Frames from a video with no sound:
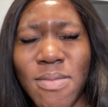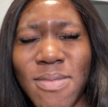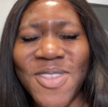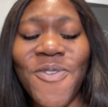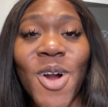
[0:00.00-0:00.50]

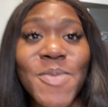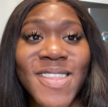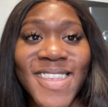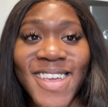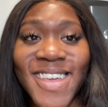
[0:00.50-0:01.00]
the
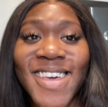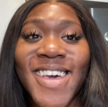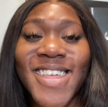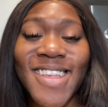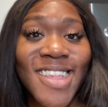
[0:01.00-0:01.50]
pharmacy.
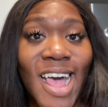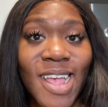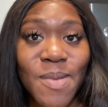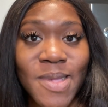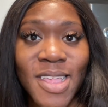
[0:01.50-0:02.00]
That's the
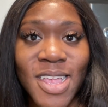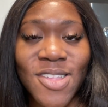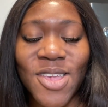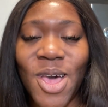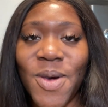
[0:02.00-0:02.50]
last place I need
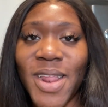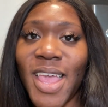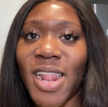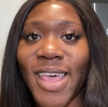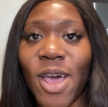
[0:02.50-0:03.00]
to go and
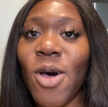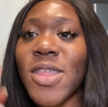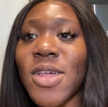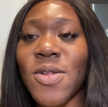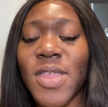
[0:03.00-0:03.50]
get, like, all the
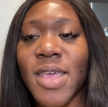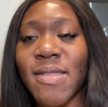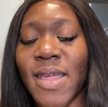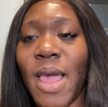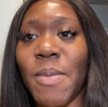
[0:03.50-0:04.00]
little
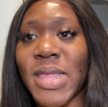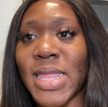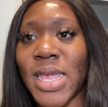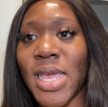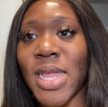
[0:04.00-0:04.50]
things that I'm
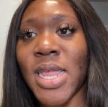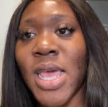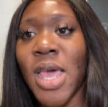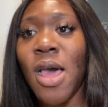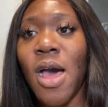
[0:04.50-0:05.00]
missing
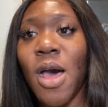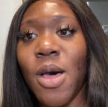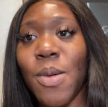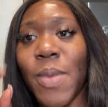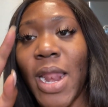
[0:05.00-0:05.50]

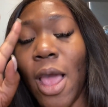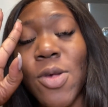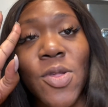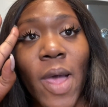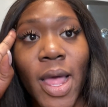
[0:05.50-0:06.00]
um, and I
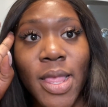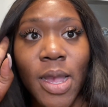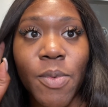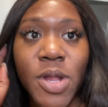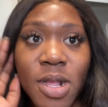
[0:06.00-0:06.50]
also had like
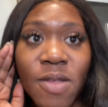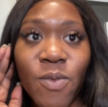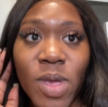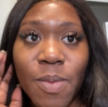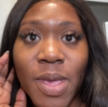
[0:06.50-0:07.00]
a productive
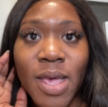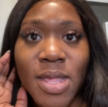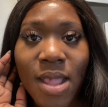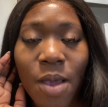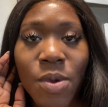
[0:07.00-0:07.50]
week
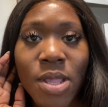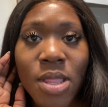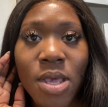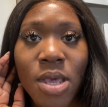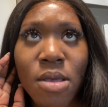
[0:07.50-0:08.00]
because I went to
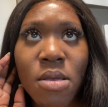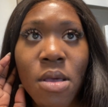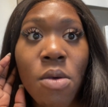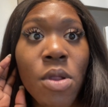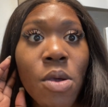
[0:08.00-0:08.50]
the,
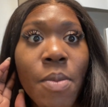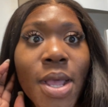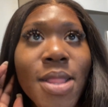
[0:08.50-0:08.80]
oh no, my